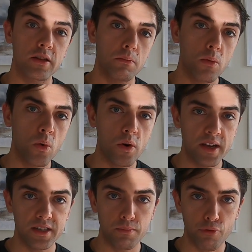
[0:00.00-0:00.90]
them more
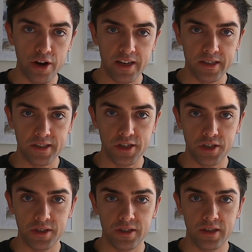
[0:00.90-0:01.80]
into breeding
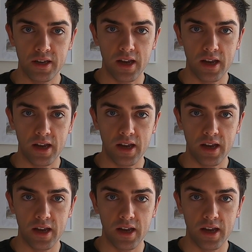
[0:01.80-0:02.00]
decisions